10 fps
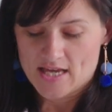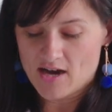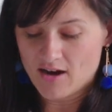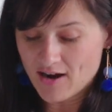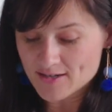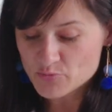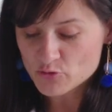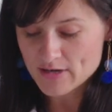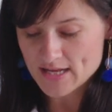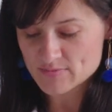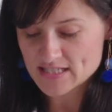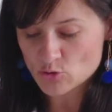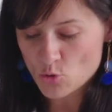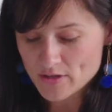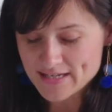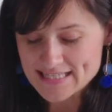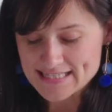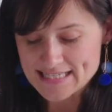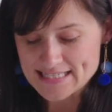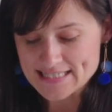Art programs and
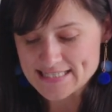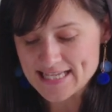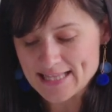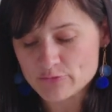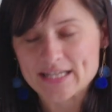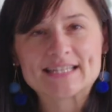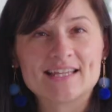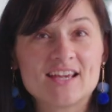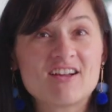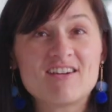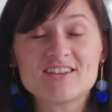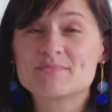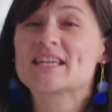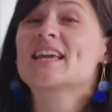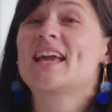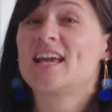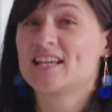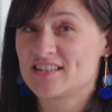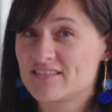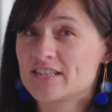organizations generate economic
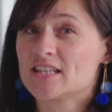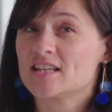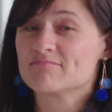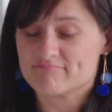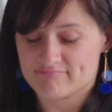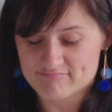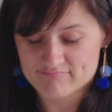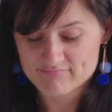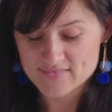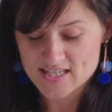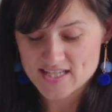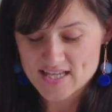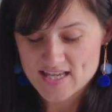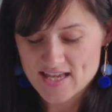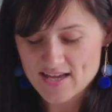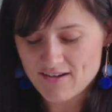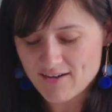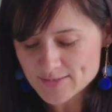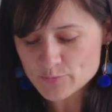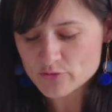activity.
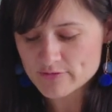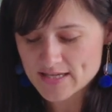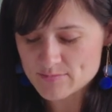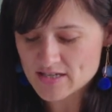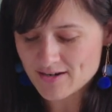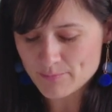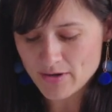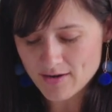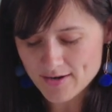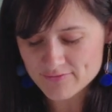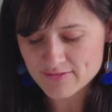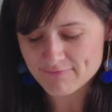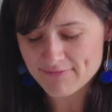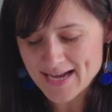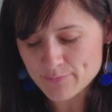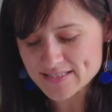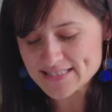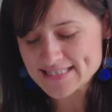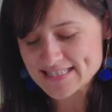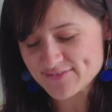Art programs are part of a
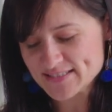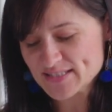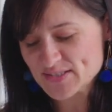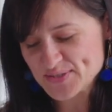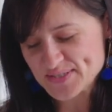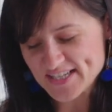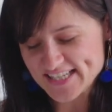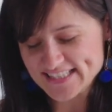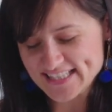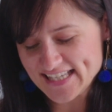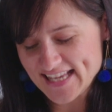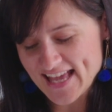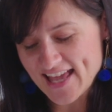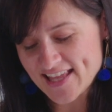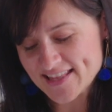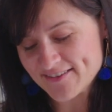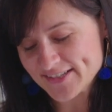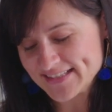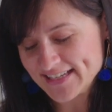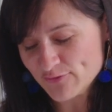vibrant civil society and are
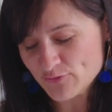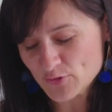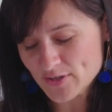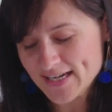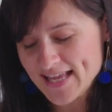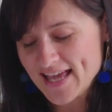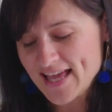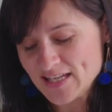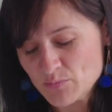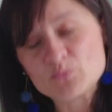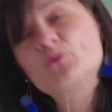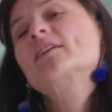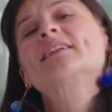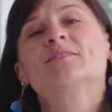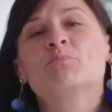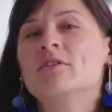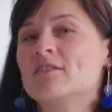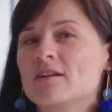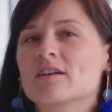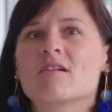therefore an important
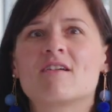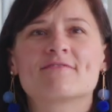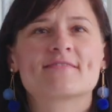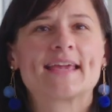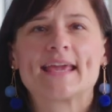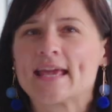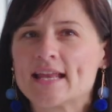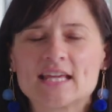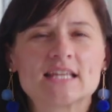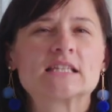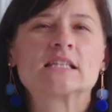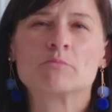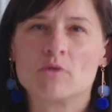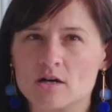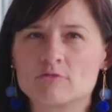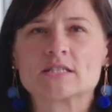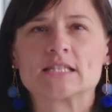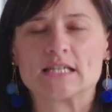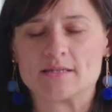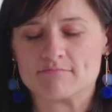part of any democracy.